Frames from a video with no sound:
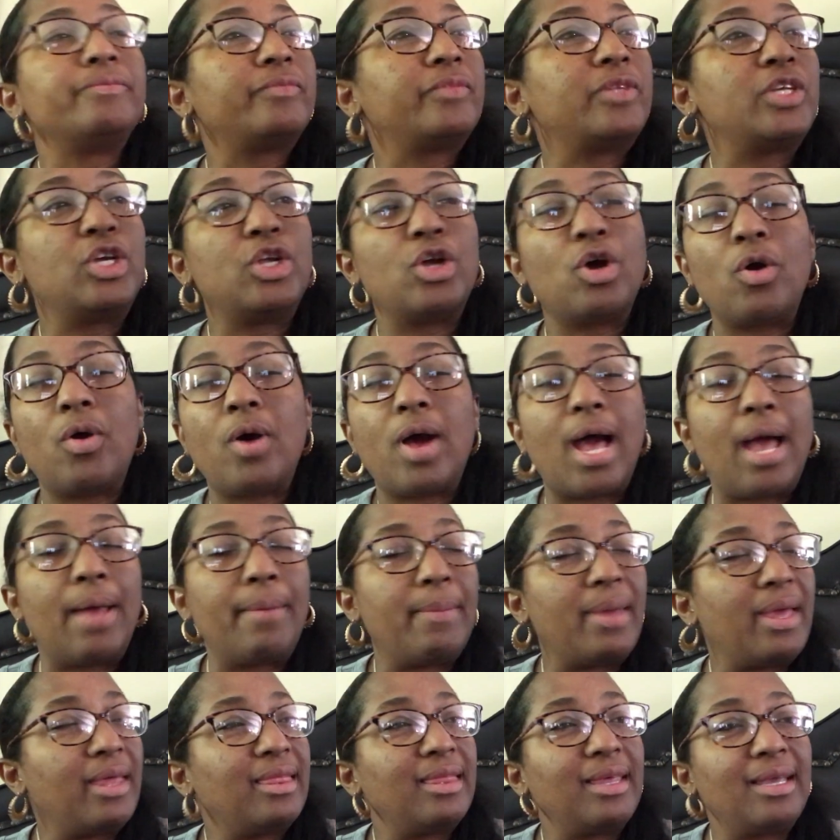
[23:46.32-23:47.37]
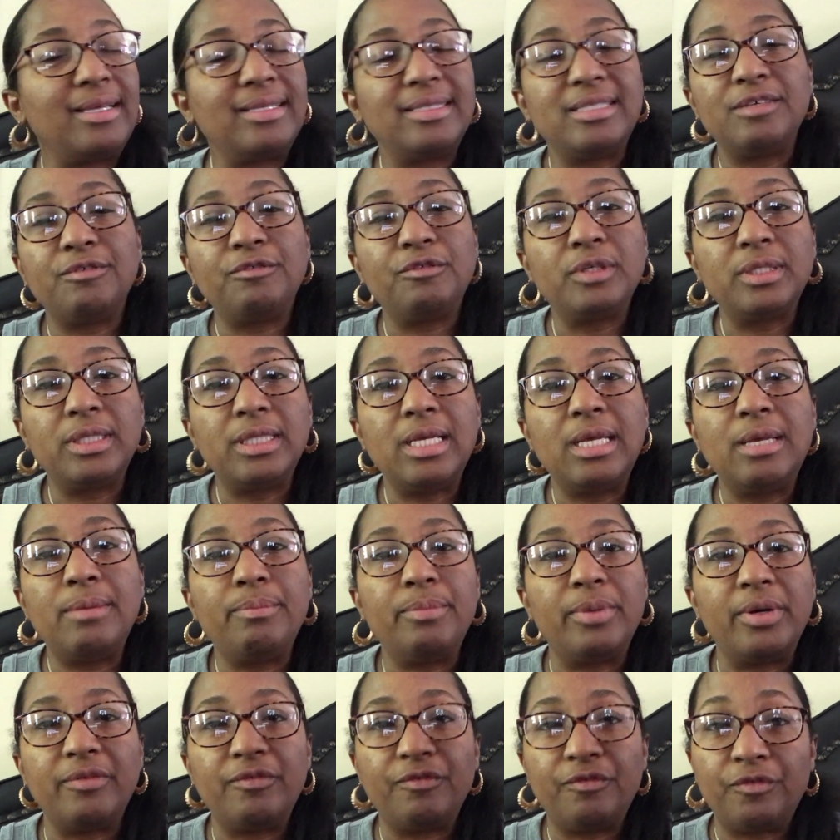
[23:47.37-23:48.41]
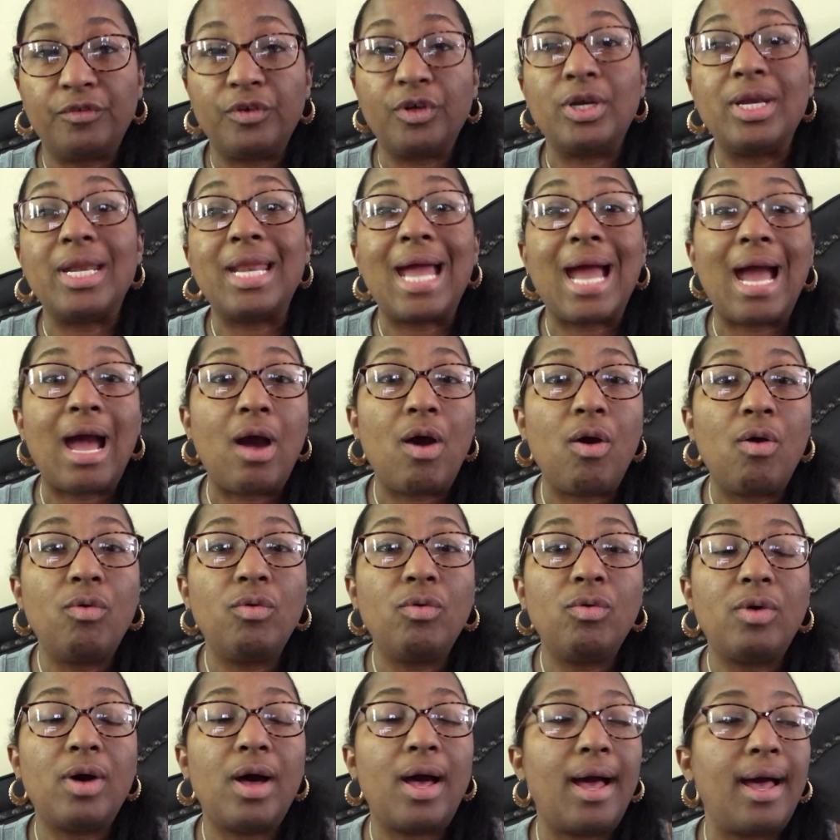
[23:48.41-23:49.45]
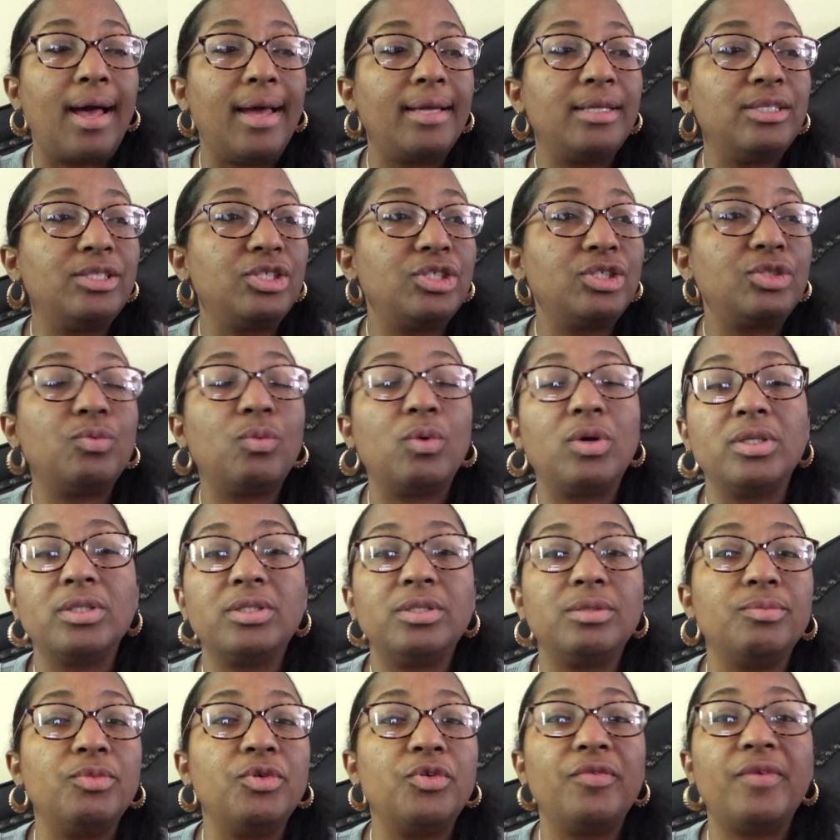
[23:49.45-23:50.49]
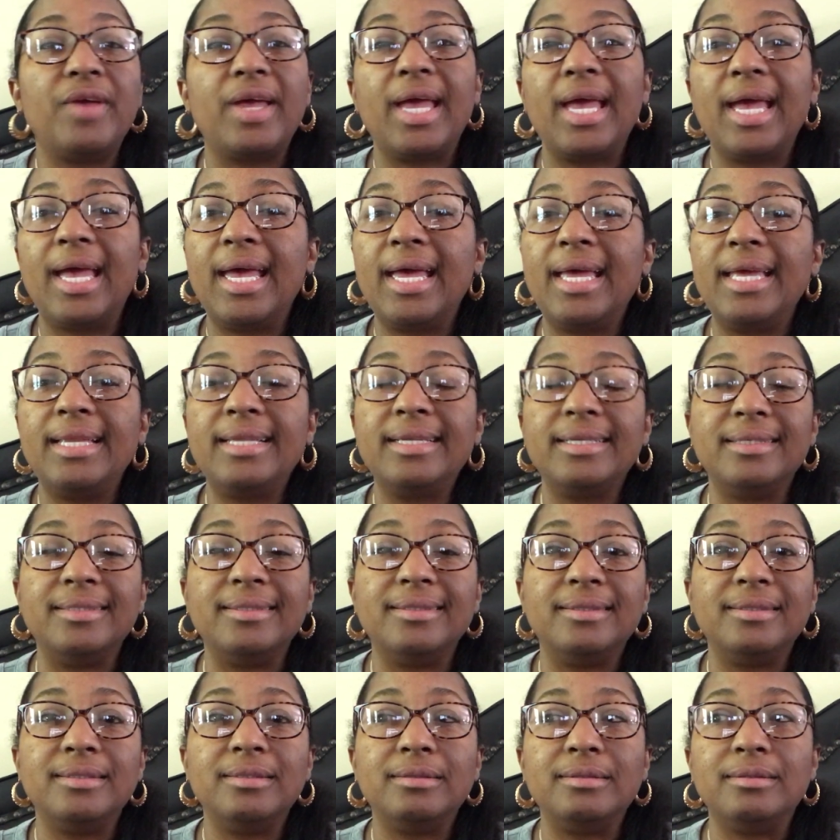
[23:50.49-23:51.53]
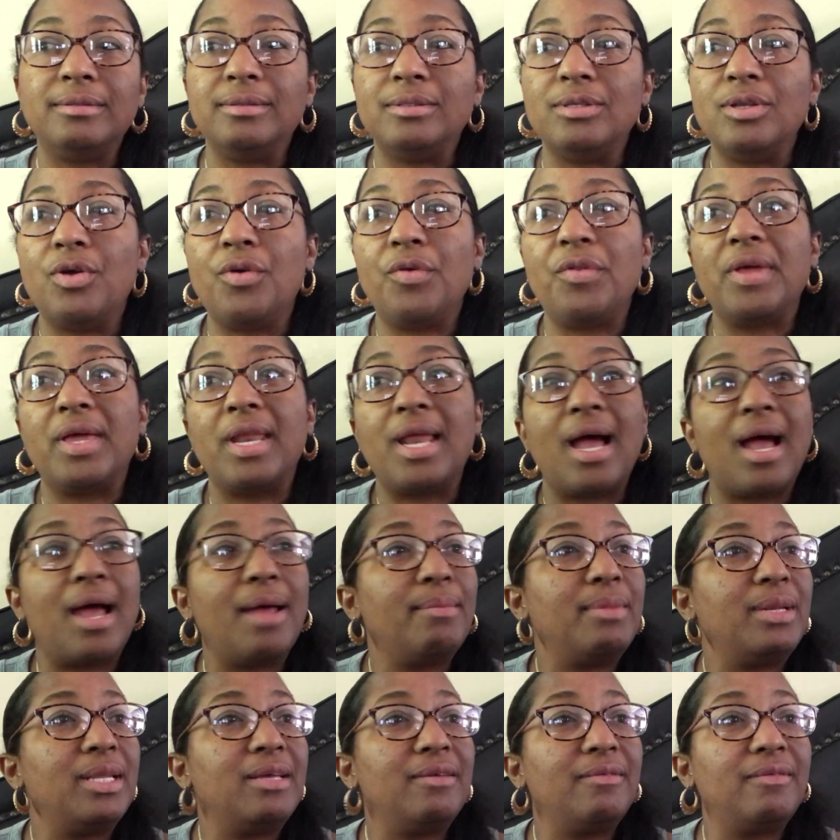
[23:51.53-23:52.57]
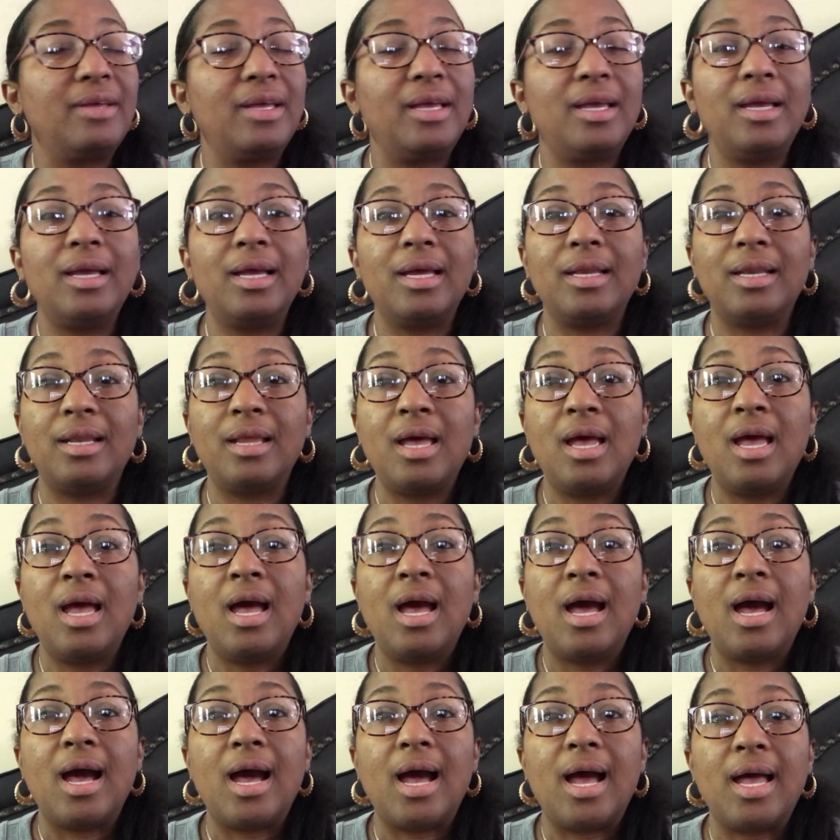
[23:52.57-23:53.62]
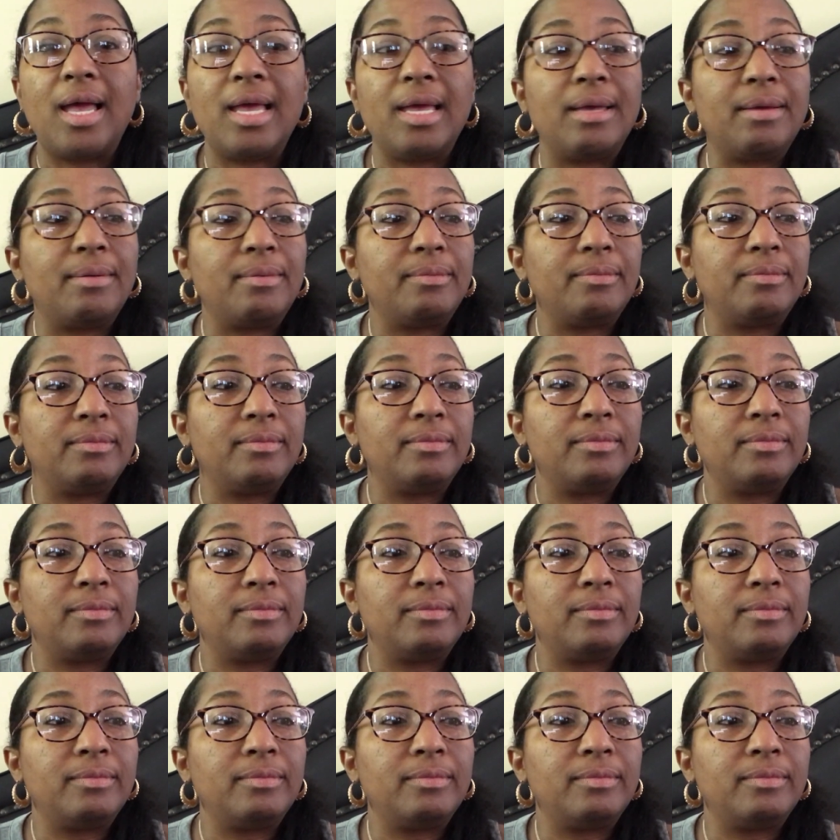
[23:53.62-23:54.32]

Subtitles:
I may think differently, but for now, I just want to move ahead and know that I'm living and I am,